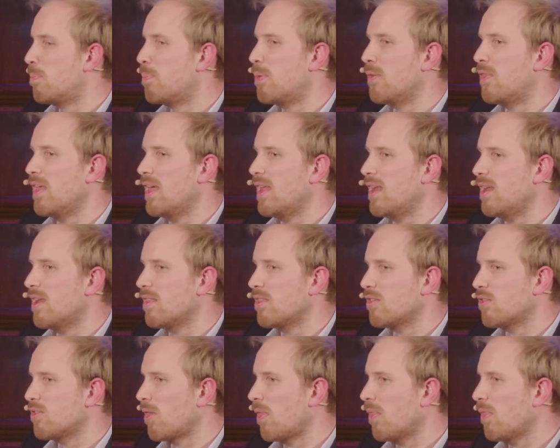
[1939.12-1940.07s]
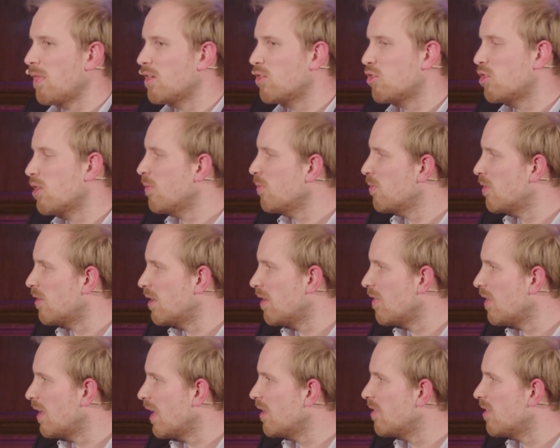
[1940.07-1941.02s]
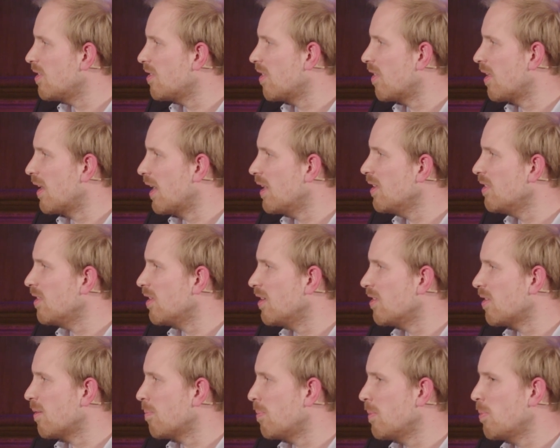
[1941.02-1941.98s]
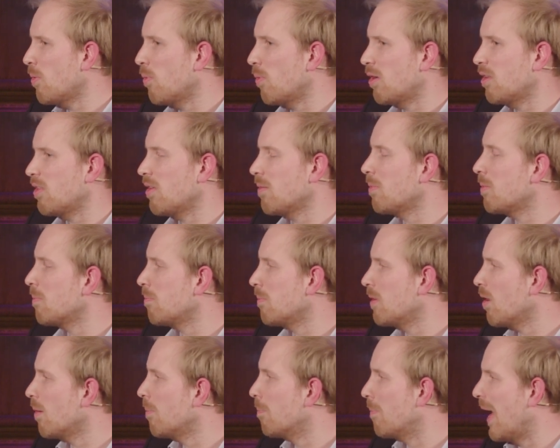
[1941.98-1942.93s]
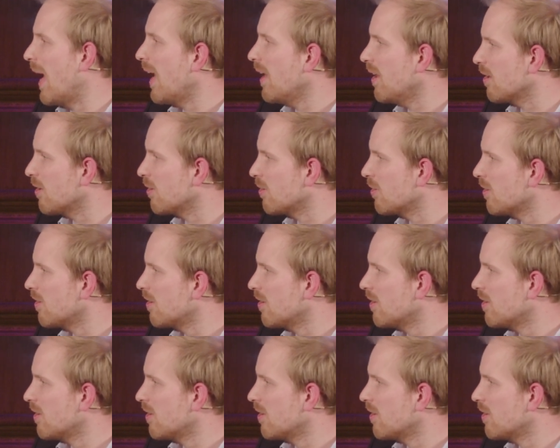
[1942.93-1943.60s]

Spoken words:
But then something shifted in the 80s and the 90s, and people wanted to become bankers.